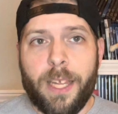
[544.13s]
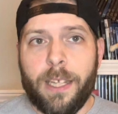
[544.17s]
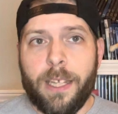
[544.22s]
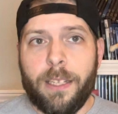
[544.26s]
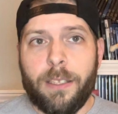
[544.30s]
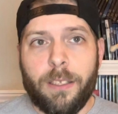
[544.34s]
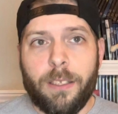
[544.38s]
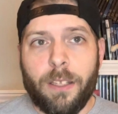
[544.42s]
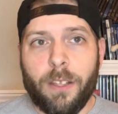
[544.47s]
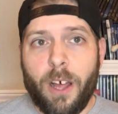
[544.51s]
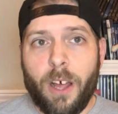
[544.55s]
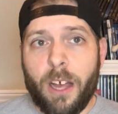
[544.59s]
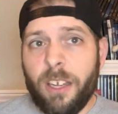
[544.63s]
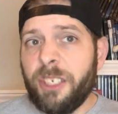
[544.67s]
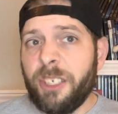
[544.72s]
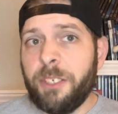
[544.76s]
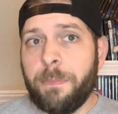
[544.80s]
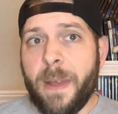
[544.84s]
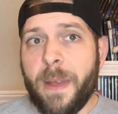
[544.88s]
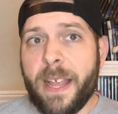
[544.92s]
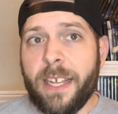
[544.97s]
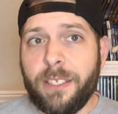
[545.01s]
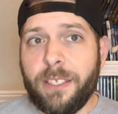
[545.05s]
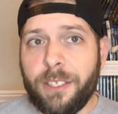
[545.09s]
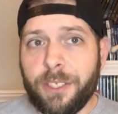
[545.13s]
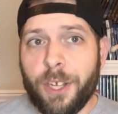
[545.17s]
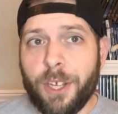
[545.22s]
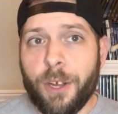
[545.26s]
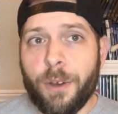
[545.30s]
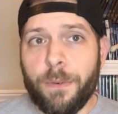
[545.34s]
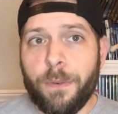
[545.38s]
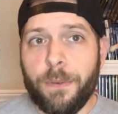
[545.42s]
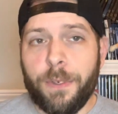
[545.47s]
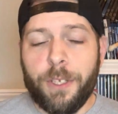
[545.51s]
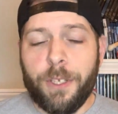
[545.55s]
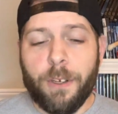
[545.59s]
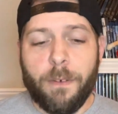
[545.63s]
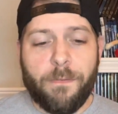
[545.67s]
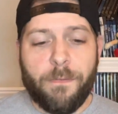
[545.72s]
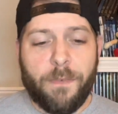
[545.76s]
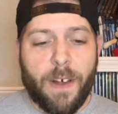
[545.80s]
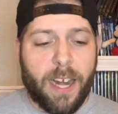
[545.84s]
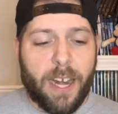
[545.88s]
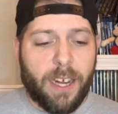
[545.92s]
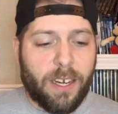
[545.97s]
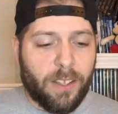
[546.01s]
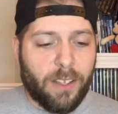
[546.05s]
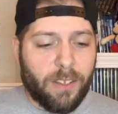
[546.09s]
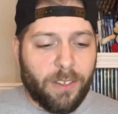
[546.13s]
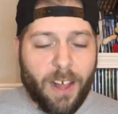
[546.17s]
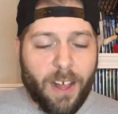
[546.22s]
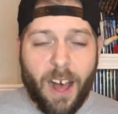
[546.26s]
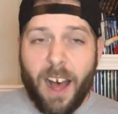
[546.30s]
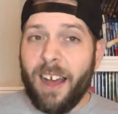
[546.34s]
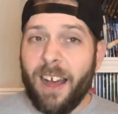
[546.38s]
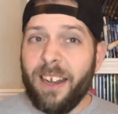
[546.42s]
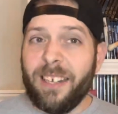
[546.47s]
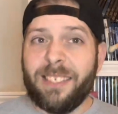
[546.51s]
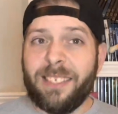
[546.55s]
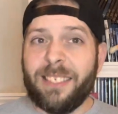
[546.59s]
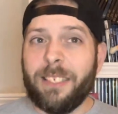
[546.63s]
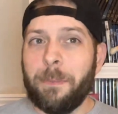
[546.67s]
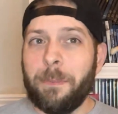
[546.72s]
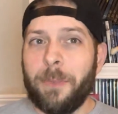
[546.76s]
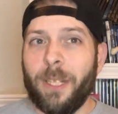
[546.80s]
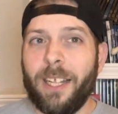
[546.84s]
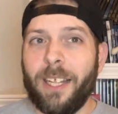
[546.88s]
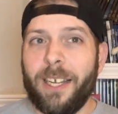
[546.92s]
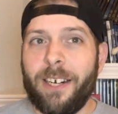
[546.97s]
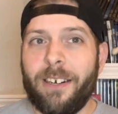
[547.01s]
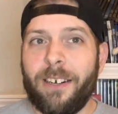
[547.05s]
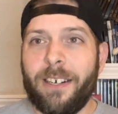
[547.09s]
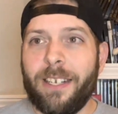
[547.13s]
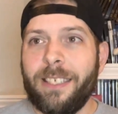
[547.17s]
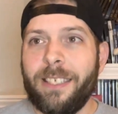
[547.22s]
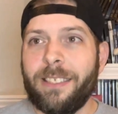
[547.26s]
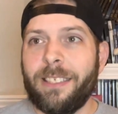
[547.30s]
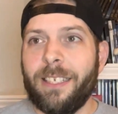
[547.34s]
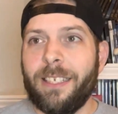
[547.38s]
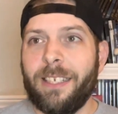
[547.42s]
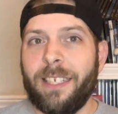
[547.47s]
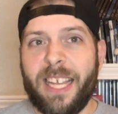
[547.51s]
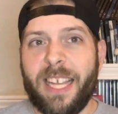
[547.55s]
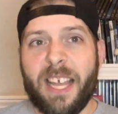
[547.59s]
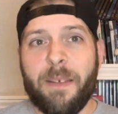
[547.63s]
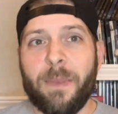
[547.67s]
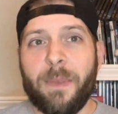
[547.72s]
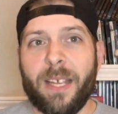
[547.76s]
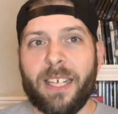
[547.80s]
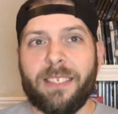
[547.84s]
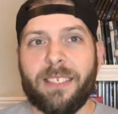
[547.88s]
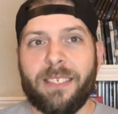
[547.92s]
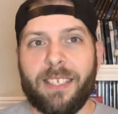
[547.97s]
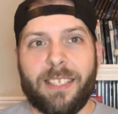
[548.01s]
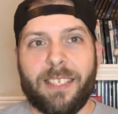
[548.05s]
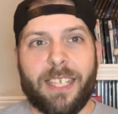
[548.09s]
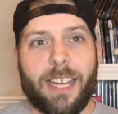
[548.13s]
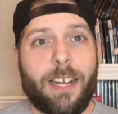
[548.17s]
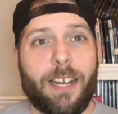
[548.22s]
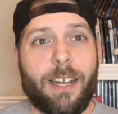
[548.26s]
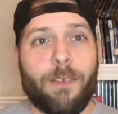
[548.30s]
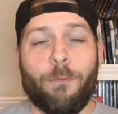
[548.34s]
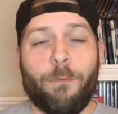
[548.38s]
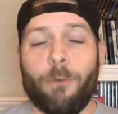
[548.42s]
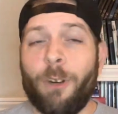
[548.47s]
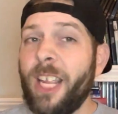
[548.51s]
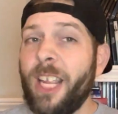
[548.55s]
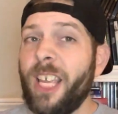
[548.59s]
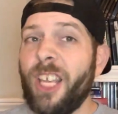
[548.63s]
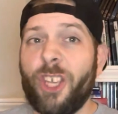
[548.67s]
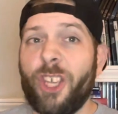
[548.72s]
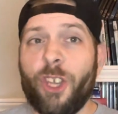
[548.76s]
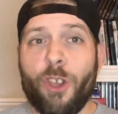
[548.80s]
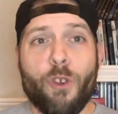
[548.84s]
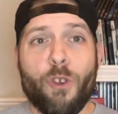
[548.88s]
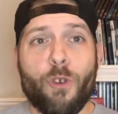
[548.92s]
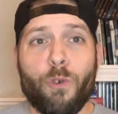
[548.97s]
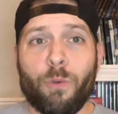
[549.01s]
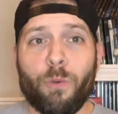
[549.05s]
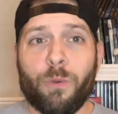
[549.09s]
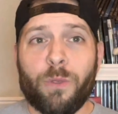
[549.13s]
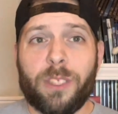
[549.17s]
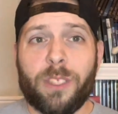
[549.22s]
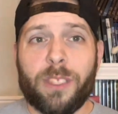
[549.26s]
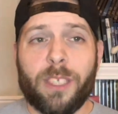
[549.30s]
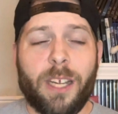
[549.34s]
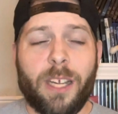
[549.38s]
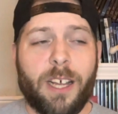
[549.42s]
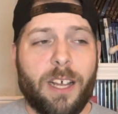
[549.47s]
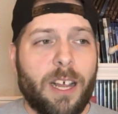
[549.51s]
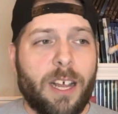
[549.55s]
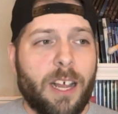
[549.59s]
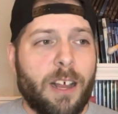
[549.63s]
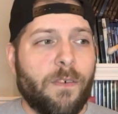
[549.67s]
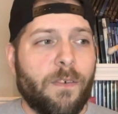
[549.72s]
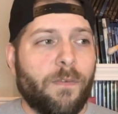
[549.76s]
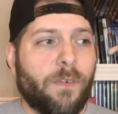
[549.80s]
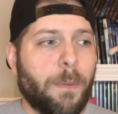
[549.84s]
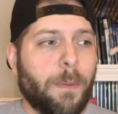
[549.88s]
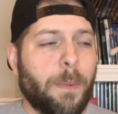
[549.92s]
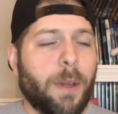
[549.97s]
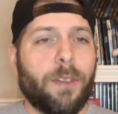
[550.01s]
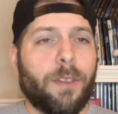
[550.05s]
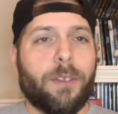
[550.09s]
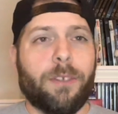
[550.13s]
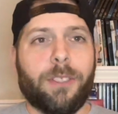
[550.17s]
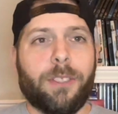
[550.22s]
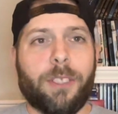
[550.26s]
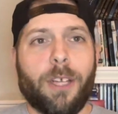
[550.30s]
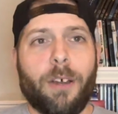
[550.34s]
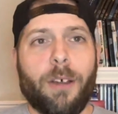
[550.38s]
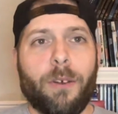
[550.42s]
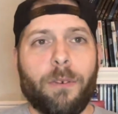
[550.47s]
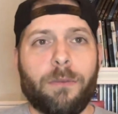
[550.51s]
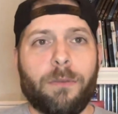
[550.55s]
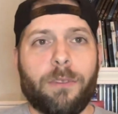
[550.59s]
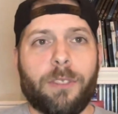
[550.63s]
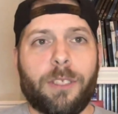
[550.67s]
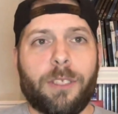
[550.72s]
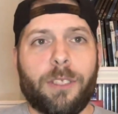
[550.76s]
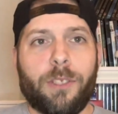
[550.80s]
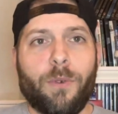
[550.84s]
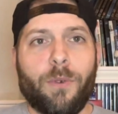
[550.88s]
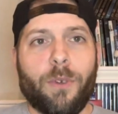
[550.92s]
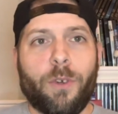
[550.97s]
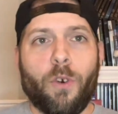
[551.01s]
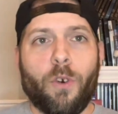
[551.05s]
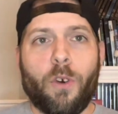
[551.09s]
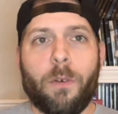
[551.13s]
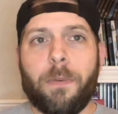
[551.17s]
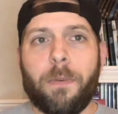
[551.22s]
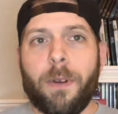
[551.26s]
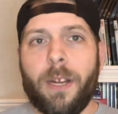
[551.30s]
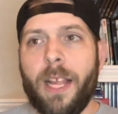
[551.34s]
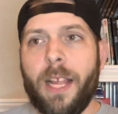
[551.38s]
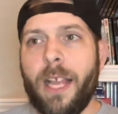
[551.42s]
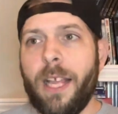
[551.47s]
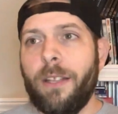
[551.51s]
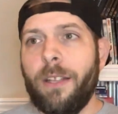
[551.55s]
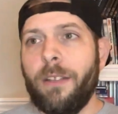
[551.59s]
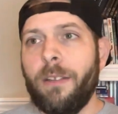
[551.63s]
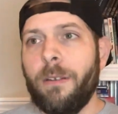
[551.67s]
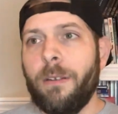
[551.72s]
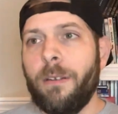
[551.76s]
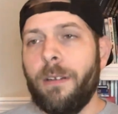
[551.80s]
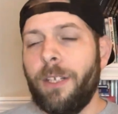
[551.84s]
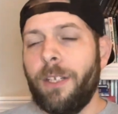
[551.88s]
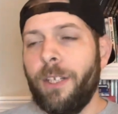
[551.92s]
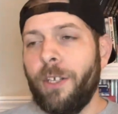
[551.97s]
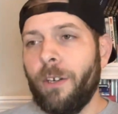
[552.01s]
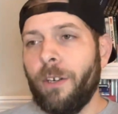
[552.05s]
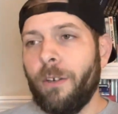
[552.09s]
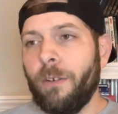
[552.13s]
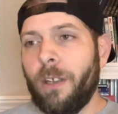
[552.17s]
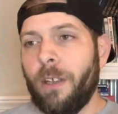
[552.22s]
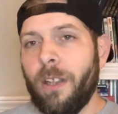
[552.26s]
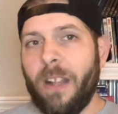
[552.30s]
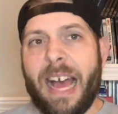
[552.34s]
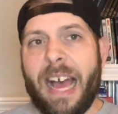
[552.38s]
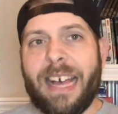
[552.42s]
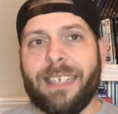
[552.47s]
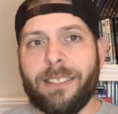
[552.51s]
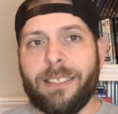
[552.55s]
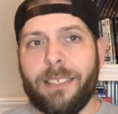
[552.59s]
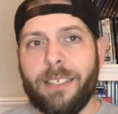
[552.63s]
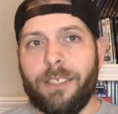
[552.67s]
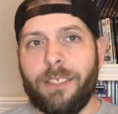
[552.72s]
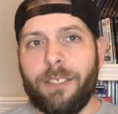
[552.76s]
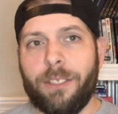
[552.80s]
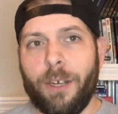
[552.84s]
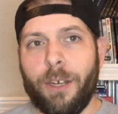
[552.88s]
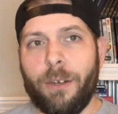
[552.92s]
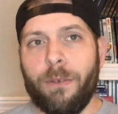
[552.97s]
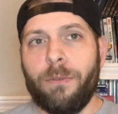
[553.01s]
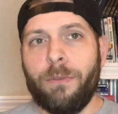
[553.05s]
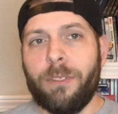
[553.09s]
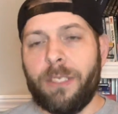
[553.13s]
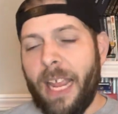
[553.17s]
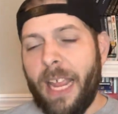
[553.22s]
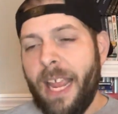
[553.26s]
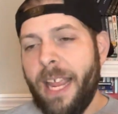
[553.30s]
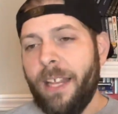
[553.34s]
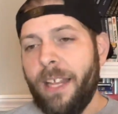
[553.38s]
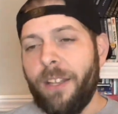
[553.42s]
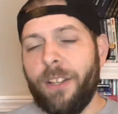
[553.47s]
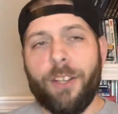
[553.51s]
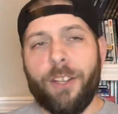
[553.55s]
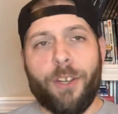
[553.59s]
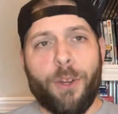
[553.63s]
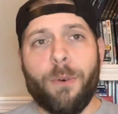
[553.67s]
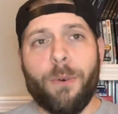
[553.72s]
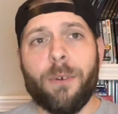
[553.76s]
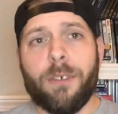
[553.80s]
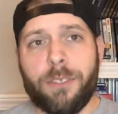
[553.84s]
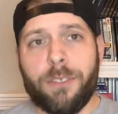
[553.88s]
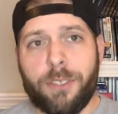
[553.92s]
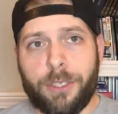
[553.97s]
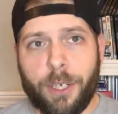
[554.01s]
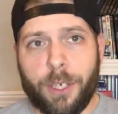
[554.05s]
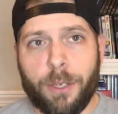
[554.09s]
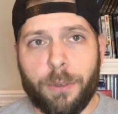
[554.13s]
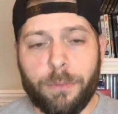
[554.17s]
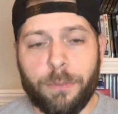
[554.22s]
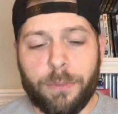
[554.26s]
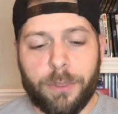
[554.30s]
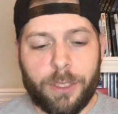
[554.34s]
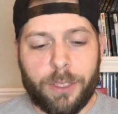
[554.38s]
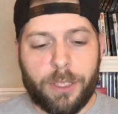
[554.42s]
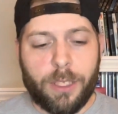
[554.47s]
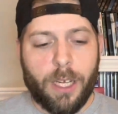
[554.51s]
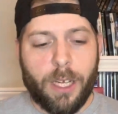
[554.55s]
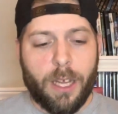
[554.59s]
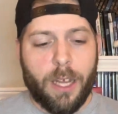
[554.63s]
and Launch Base Zone. You'll find a lot of similarities and gimmicks that they reuse from other zones to incorporate in, classic zones and the newer zones.